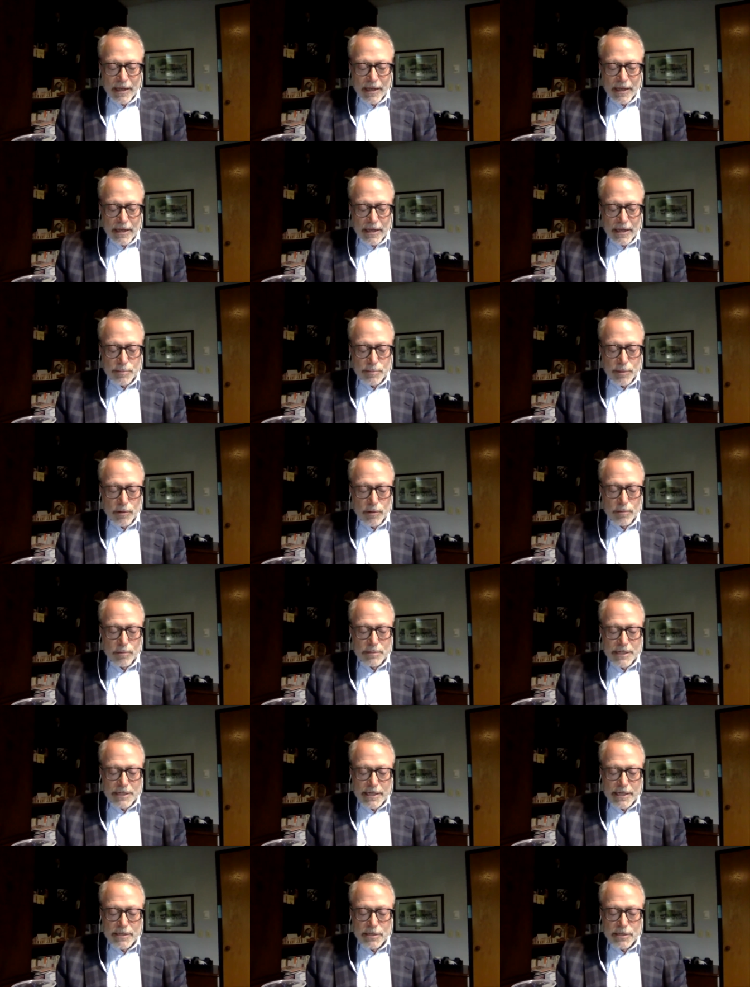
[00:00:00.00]
His program,
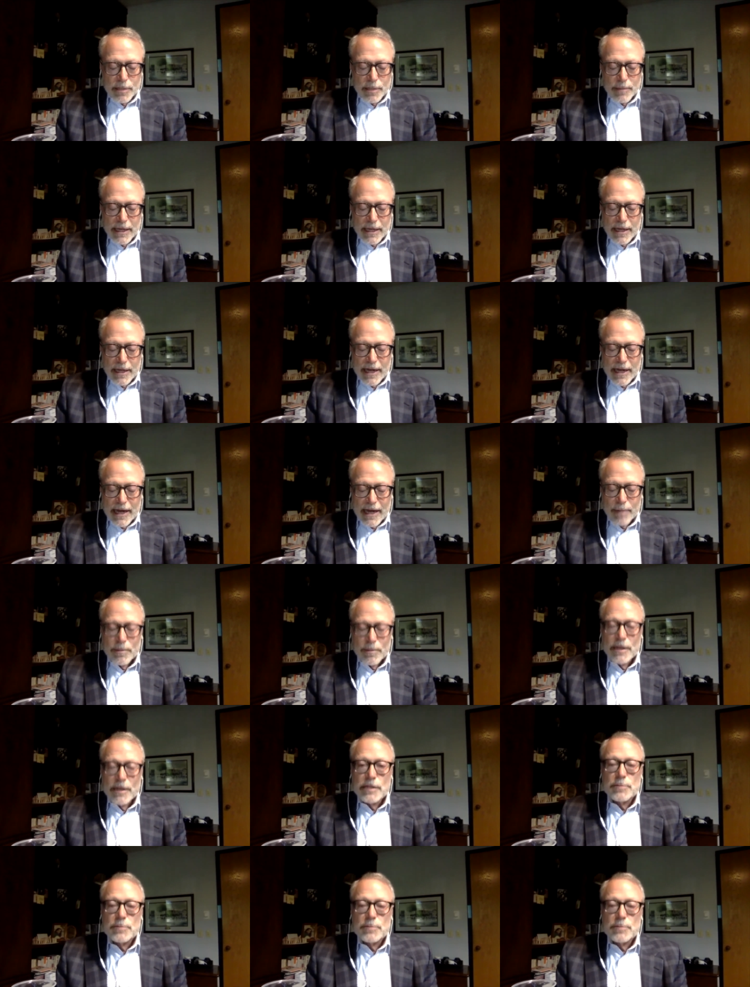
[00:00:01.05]
Teens Can Make It Happen, has